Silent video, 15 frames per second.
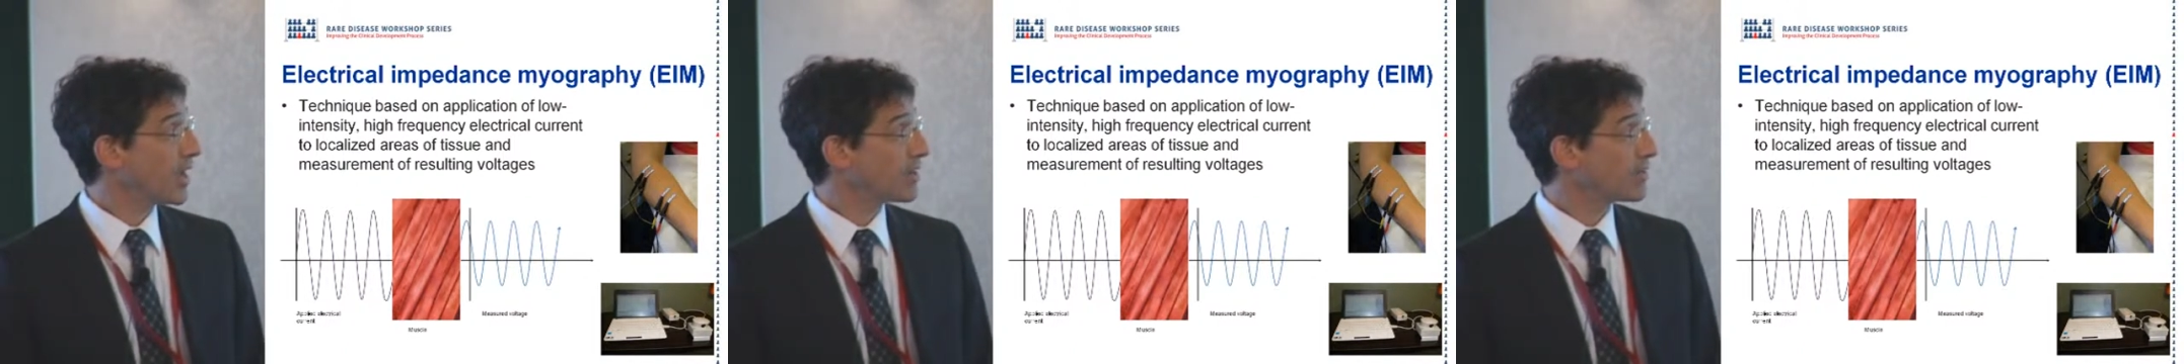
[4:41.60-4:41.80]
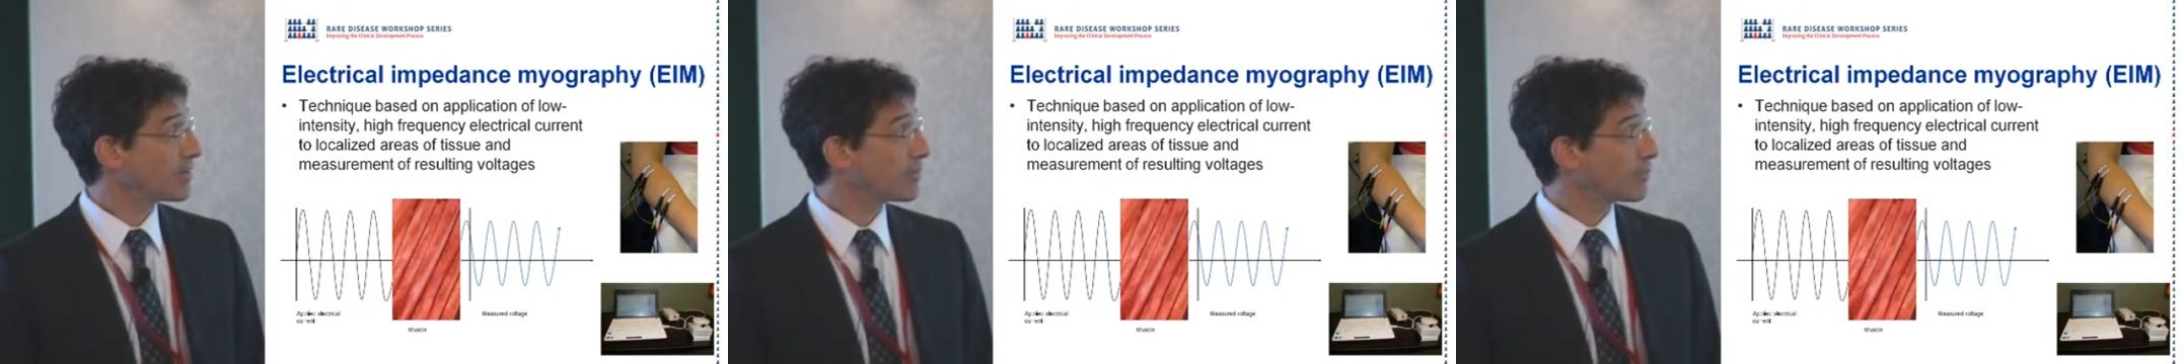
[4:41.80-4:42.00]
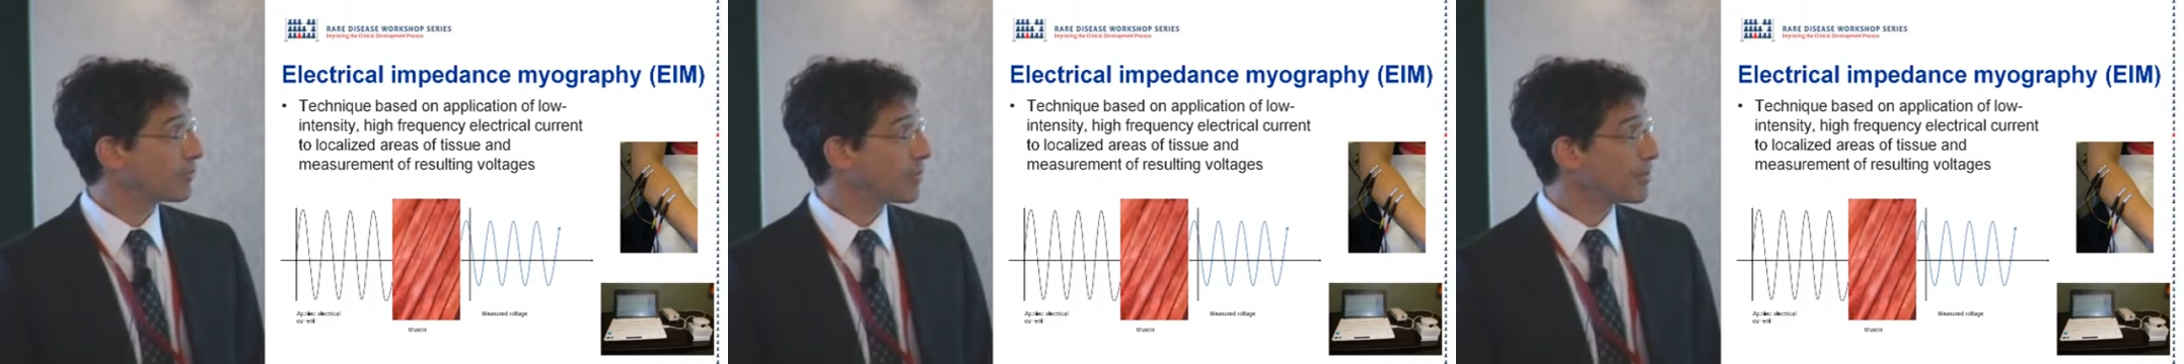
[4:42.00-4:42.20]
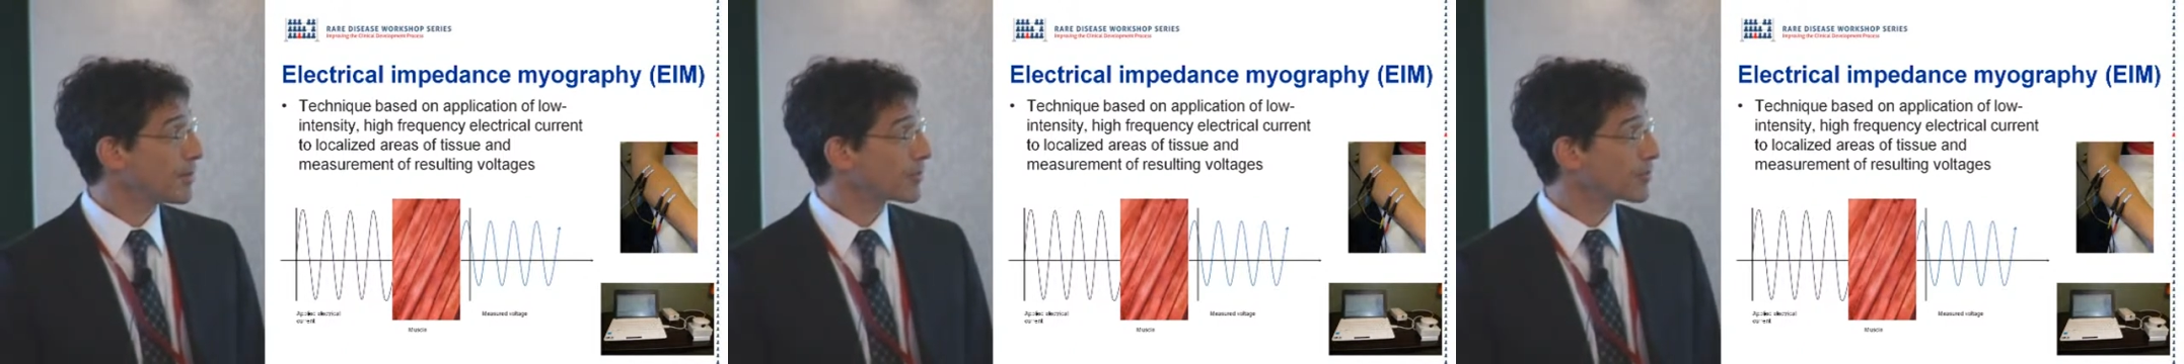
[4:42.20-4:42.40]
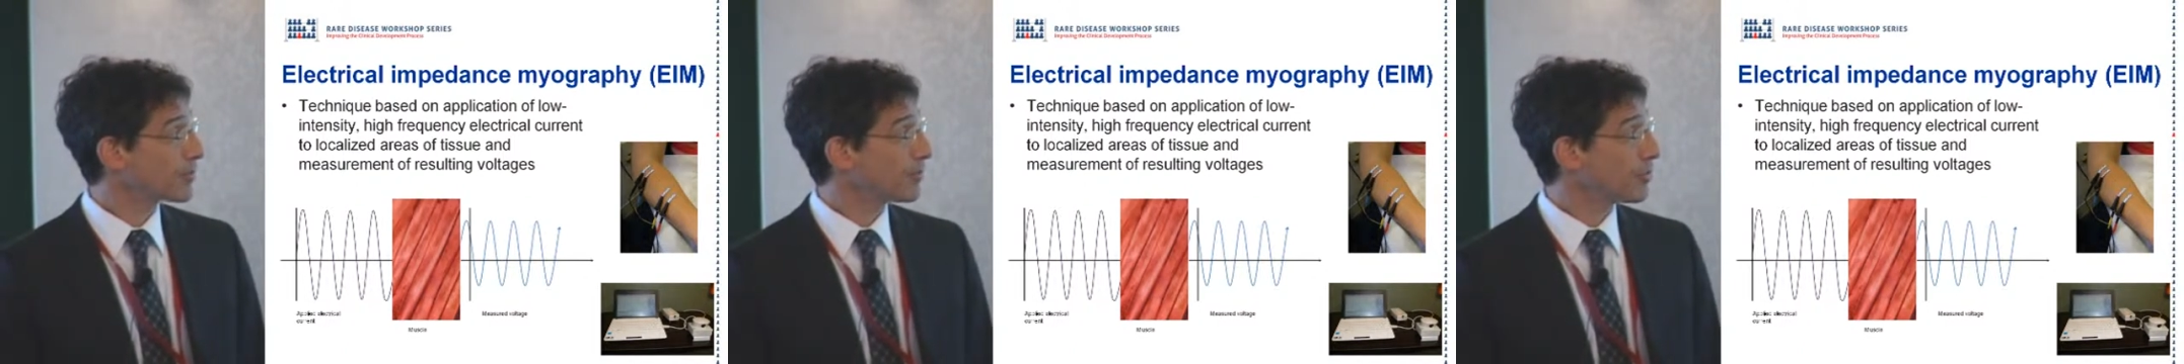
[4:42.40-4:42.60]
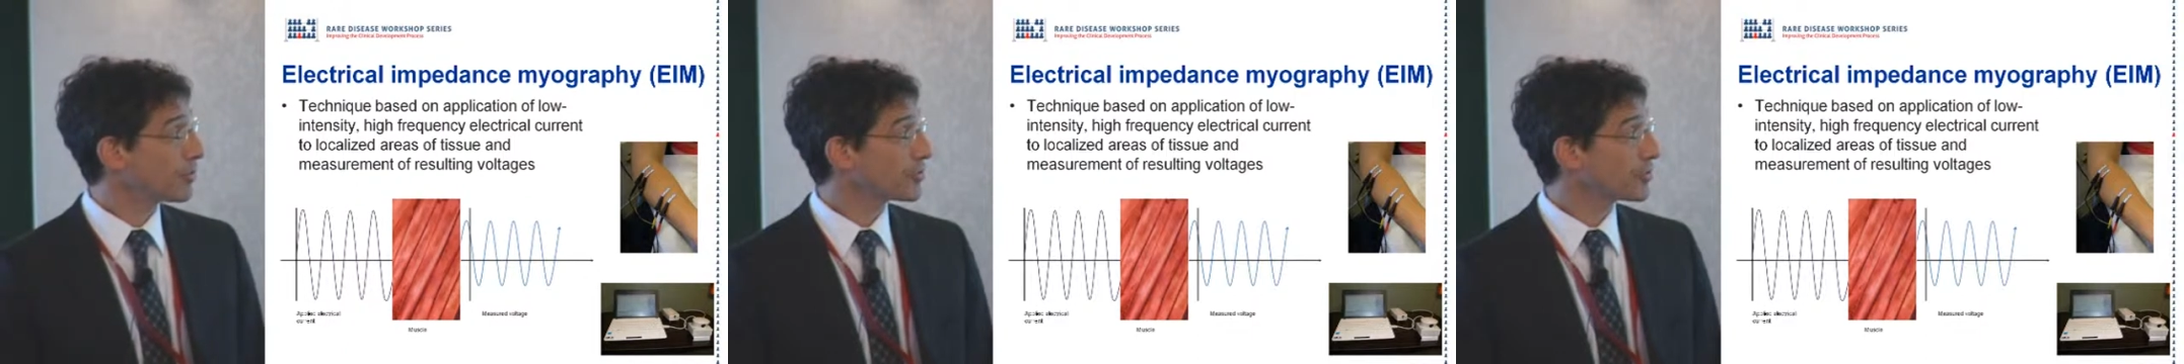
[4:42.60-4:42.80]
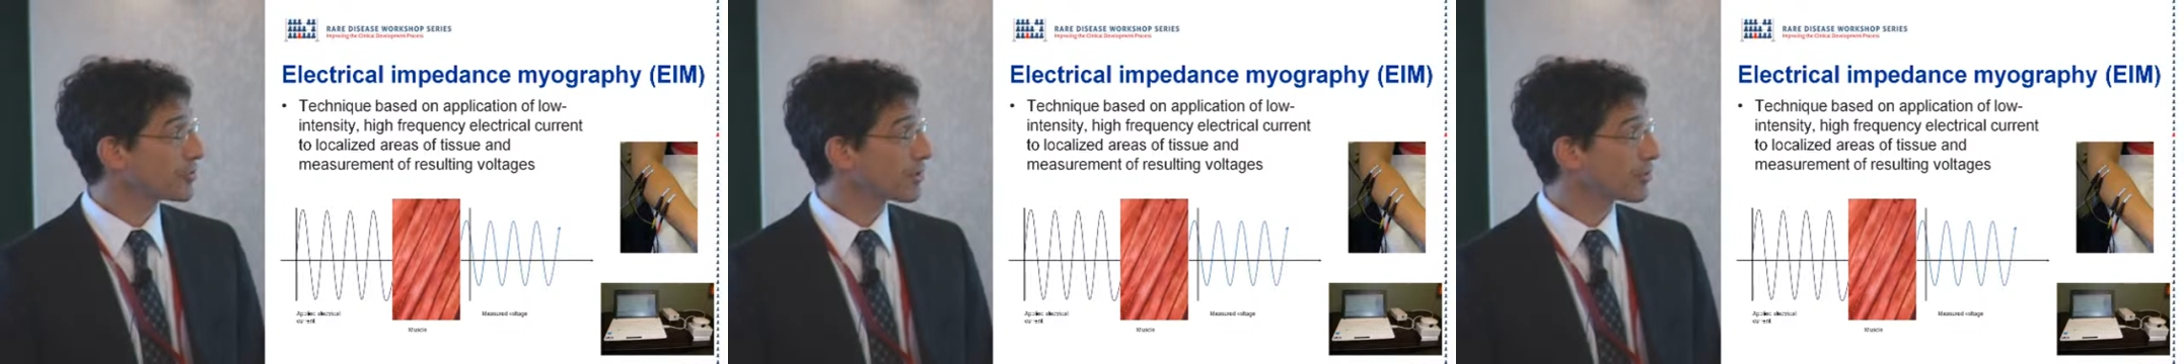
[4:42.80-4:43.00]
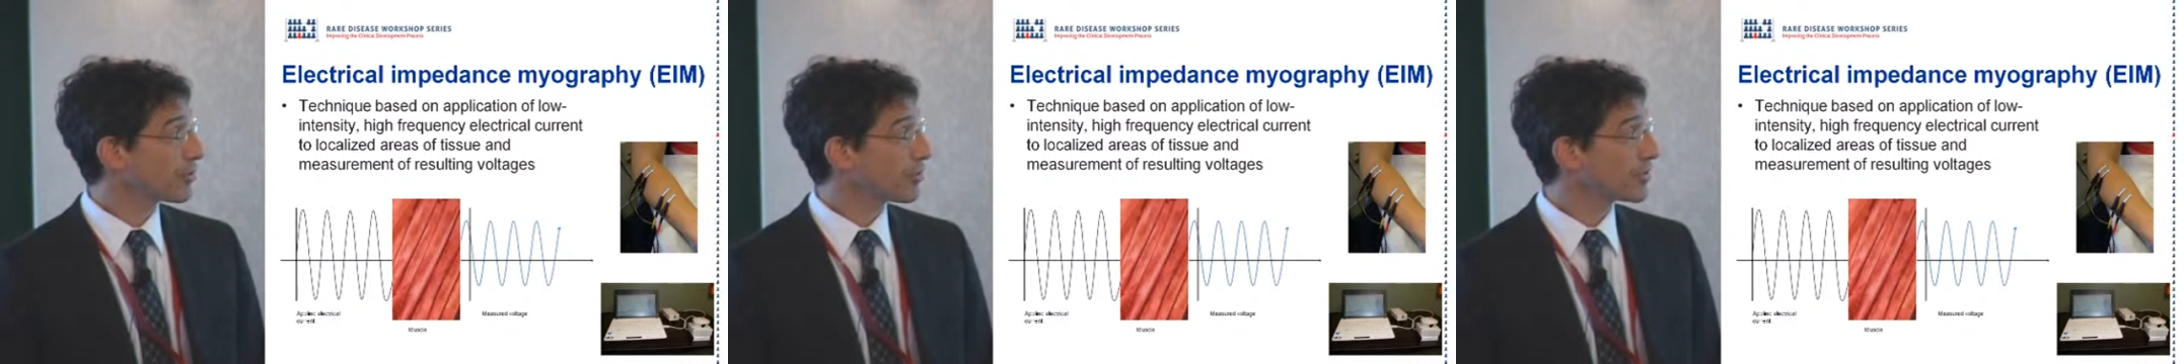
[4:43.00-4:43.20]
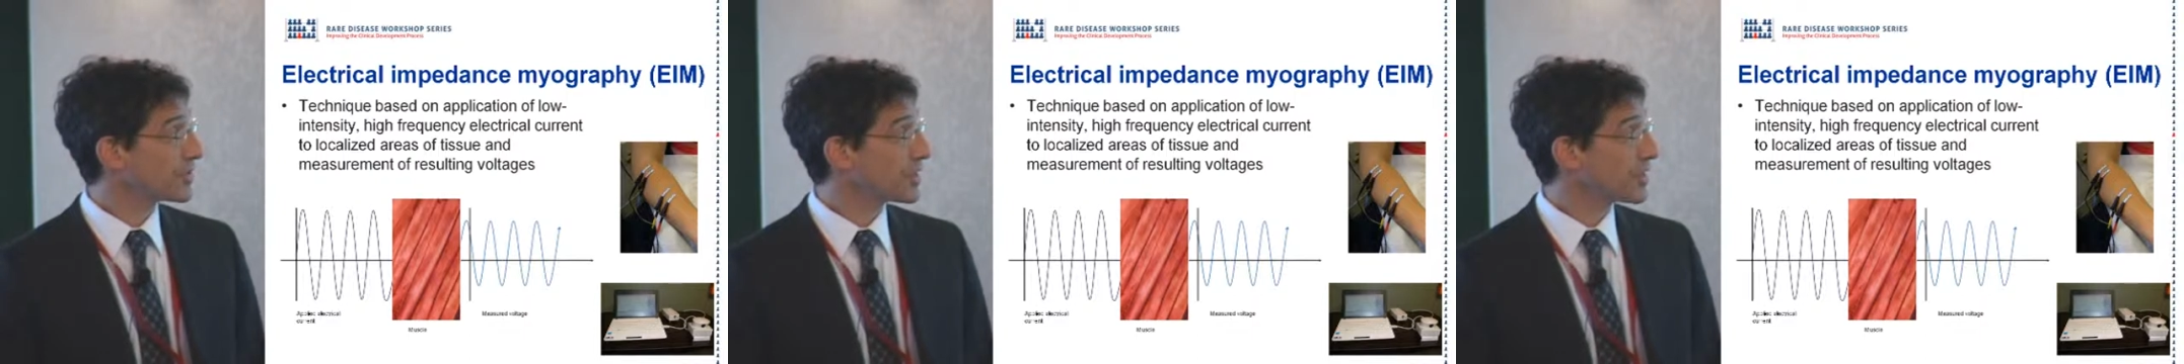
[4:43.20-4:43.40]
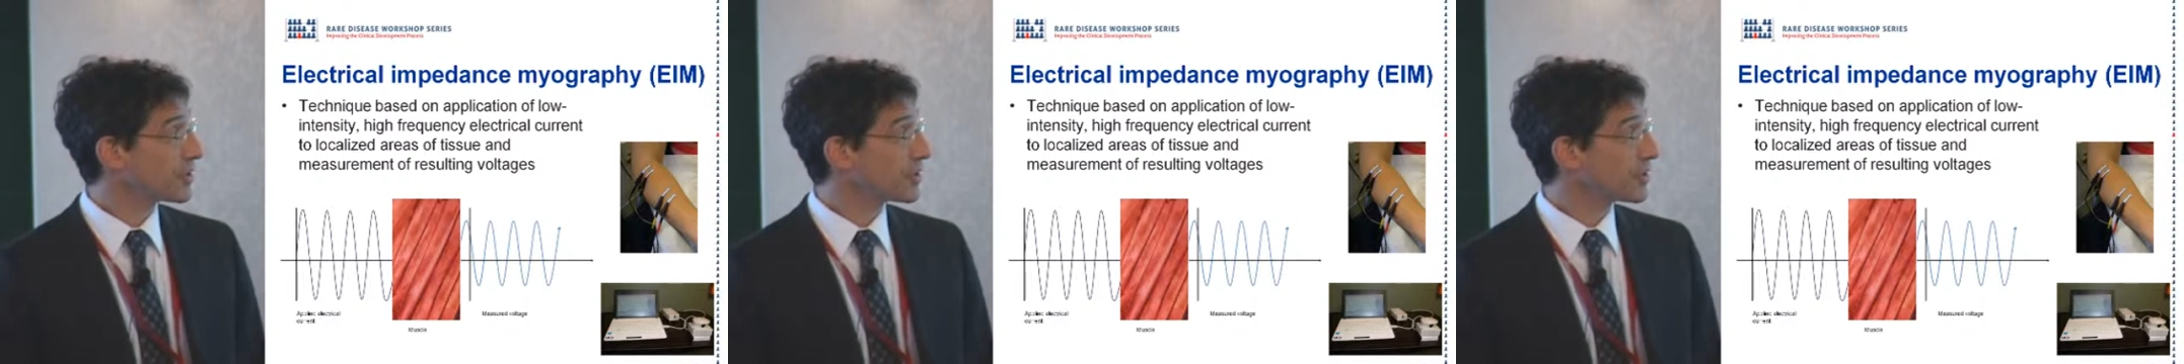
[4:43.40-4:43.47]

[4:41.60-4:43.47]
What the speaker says: and we measure voltage across the